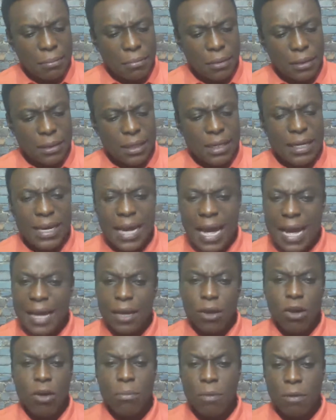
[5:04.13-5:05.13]
the
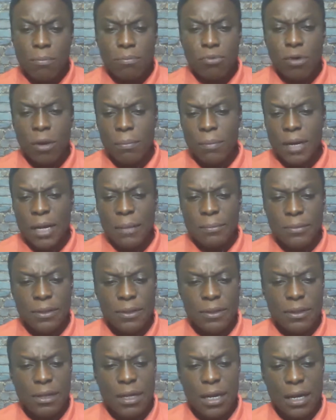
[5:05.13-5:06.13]
9 common
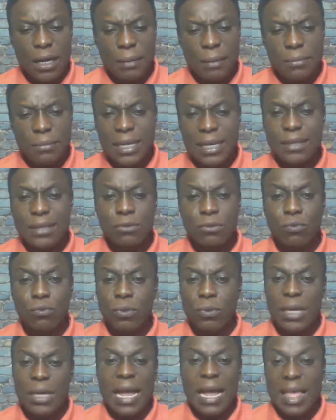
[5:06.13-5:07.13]
problems that
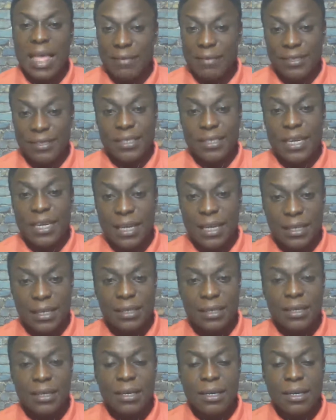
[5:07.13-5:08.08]
I have seen